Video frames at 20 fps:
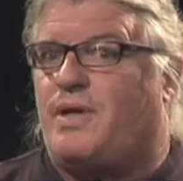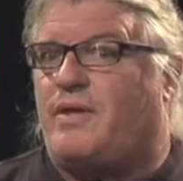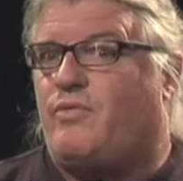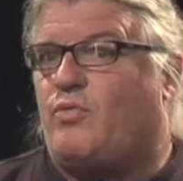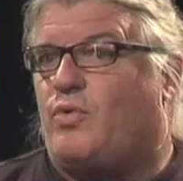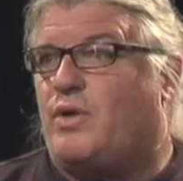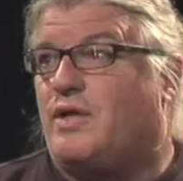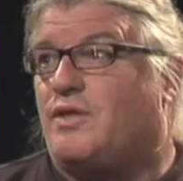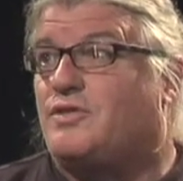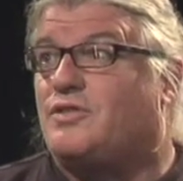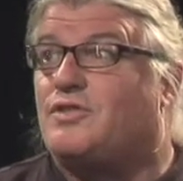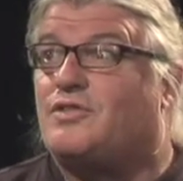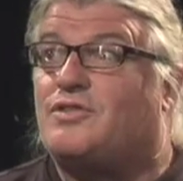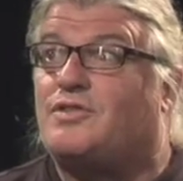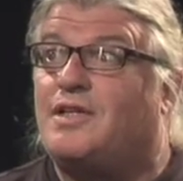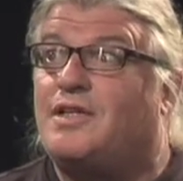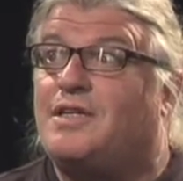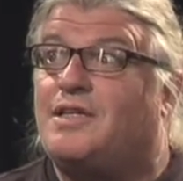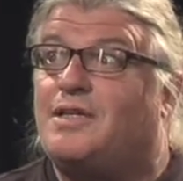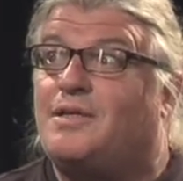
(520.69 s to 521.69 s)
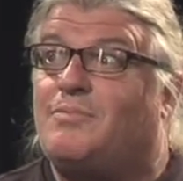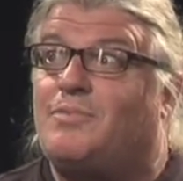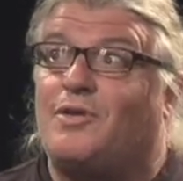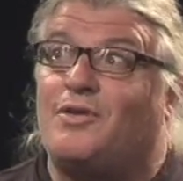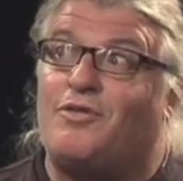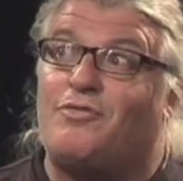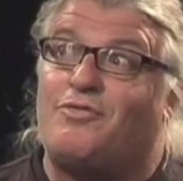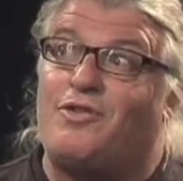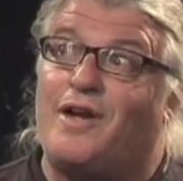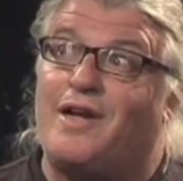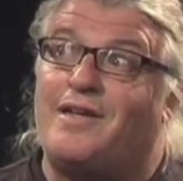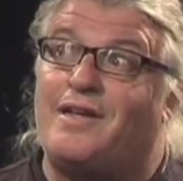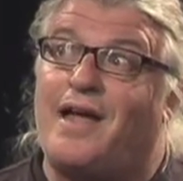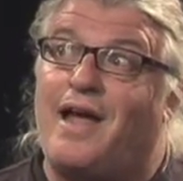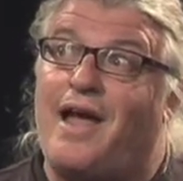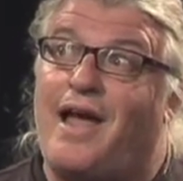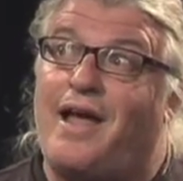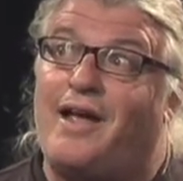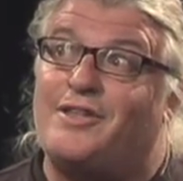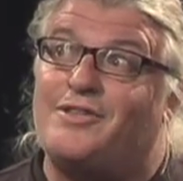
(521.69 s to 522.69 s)
everyone else is thinking but are afraid to
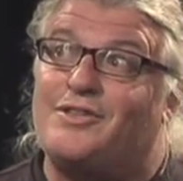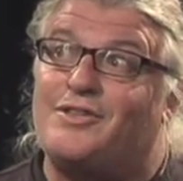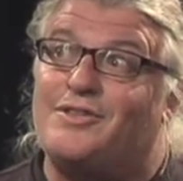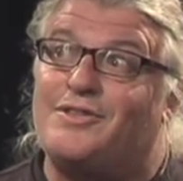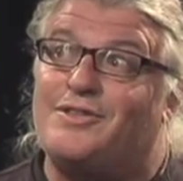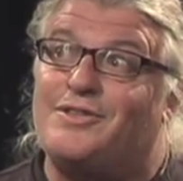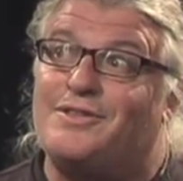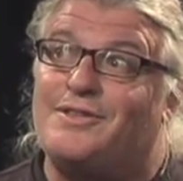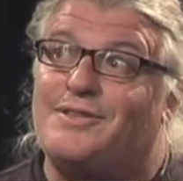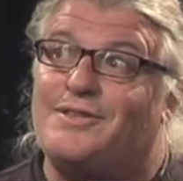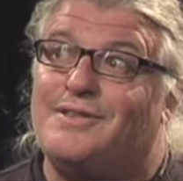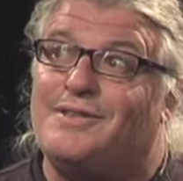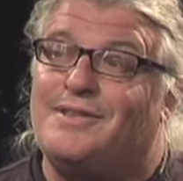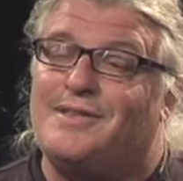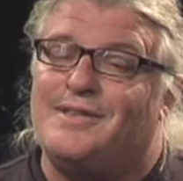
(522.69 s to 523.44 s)
ask. Right.